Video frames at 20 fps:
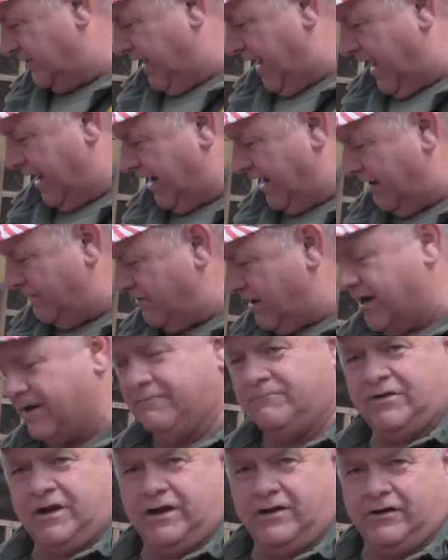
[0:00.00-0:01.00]
for that. I've got
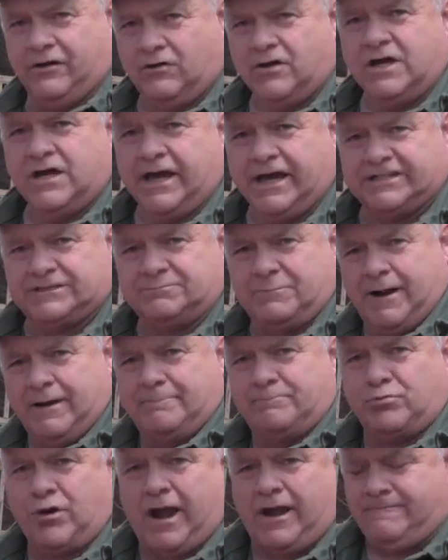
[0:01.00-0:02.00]
a video. It's my
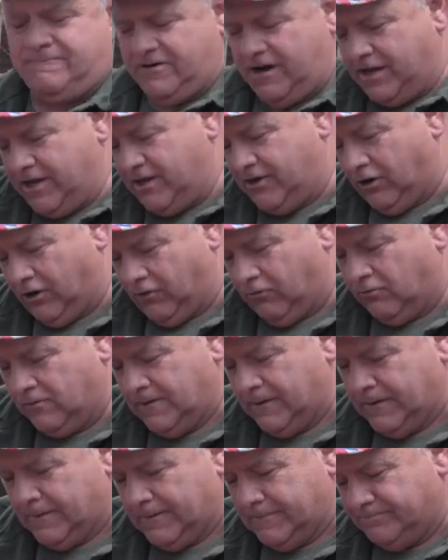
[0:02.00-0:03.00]
bread video
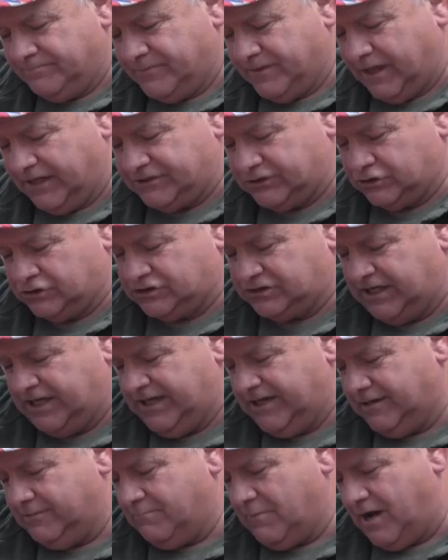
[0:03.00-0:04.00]
that you
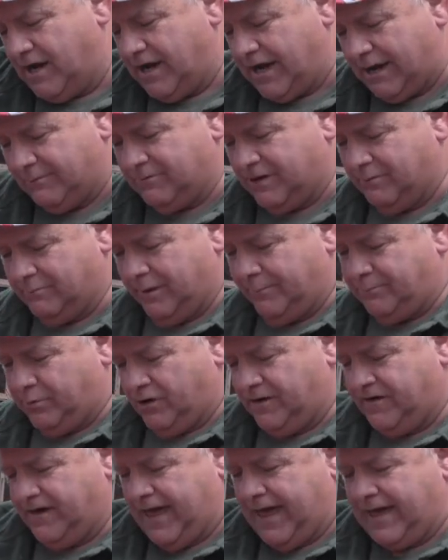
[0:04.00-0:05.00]
see in my... I'm going to be
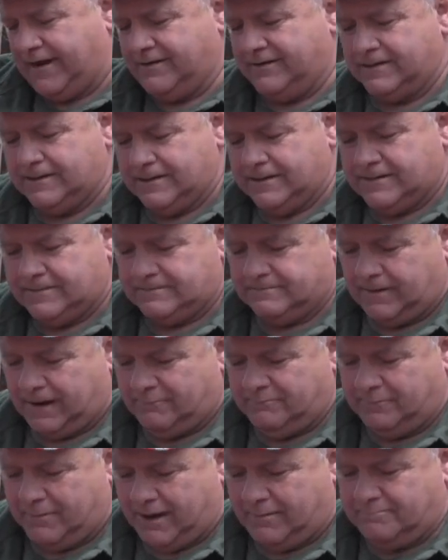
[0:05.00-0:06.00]
putting that...
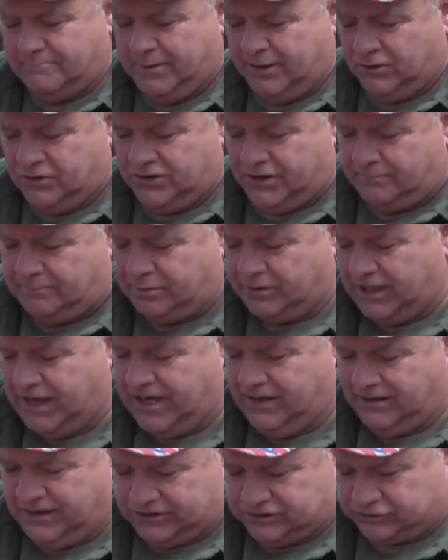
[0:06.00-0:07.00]
I'm, I'm building a
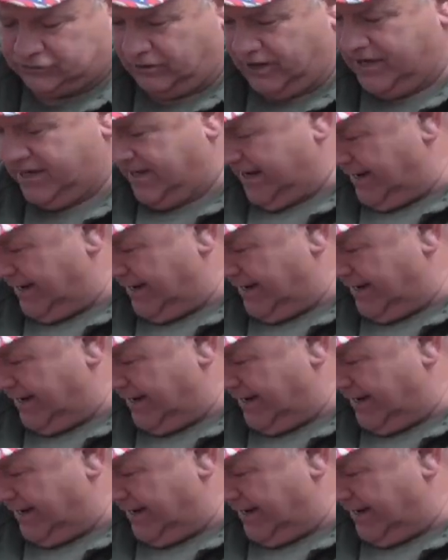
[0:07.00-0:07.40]
playlist right